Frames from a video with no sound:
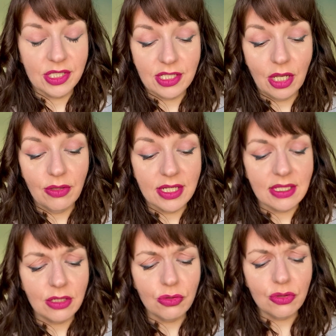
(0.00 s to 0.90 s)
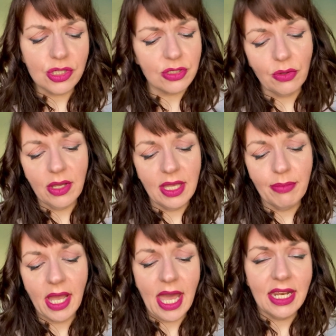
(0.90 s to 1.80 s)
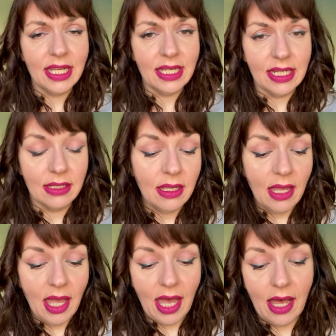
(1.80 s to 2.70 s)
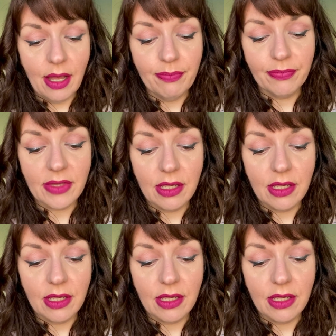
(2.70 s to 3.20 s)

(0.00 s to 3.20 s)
So there's a gorgeous quote here by Anne Nin.